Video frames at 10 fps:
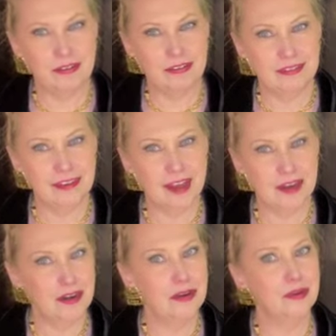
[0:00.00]
He's not a
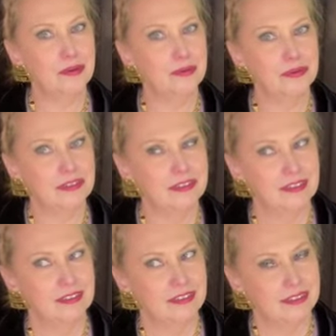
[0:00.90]
new...
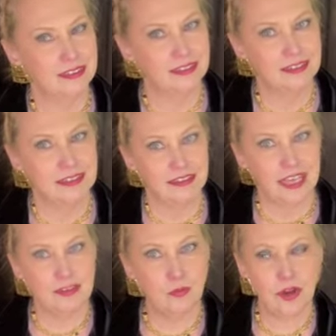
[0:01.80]

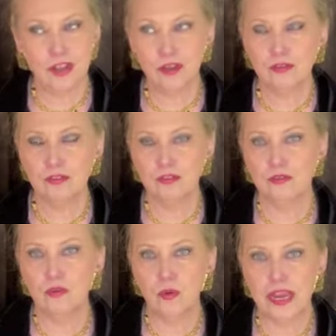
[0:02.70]
He's one of those
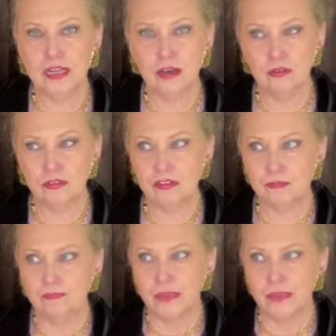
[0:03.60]
great noses